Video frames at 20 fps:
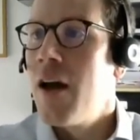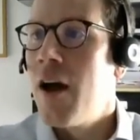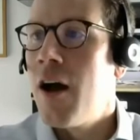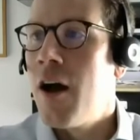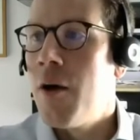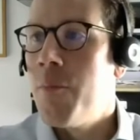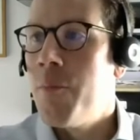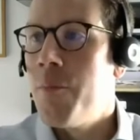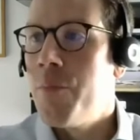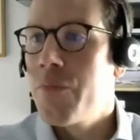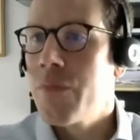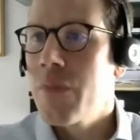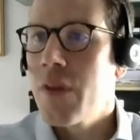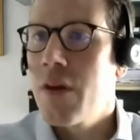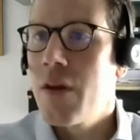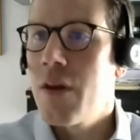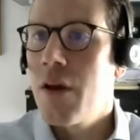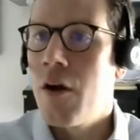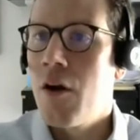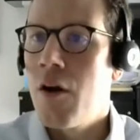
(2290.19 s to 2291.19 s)
um,
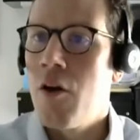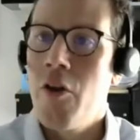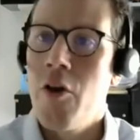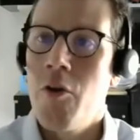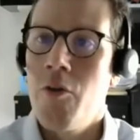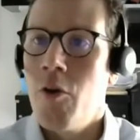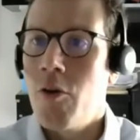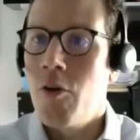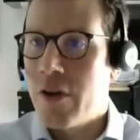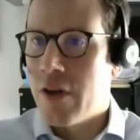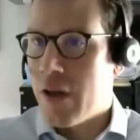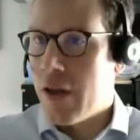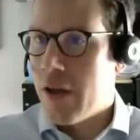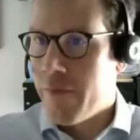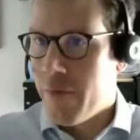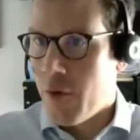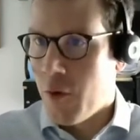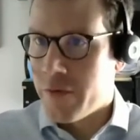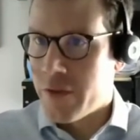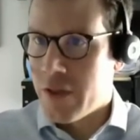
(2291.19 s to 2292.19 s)
uh, although not
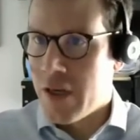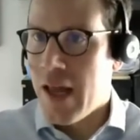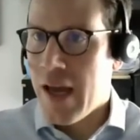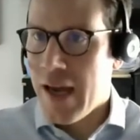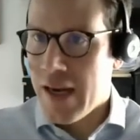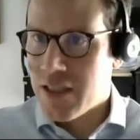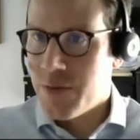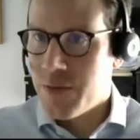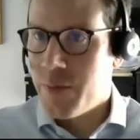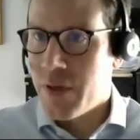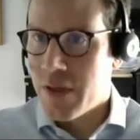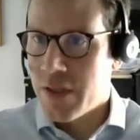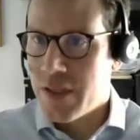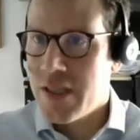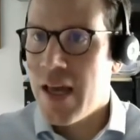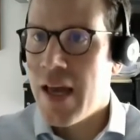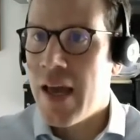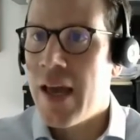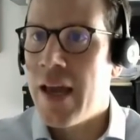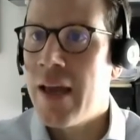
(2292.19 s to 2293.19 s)
involved in an act per
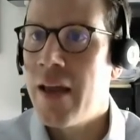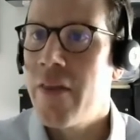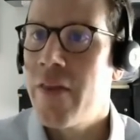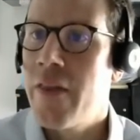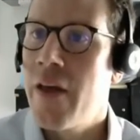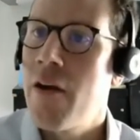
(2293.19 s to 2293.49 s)
se,